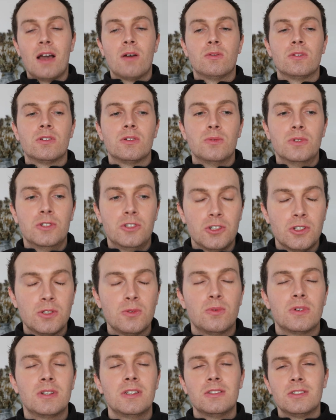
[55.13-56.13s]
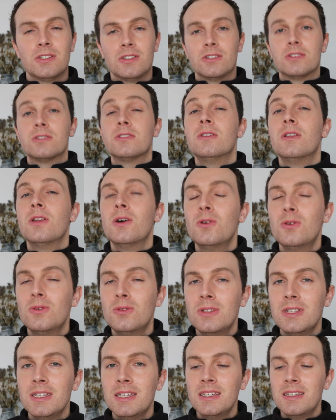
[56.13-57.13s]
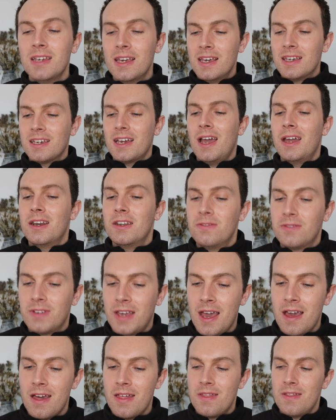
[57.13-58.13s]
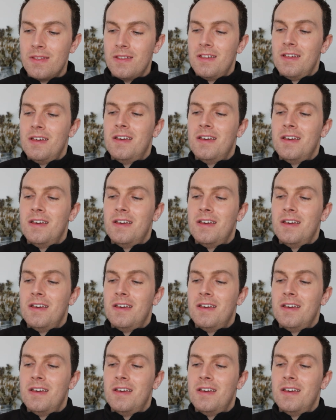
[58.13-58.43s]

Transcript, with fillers: and we're just wanting to slowly kind of get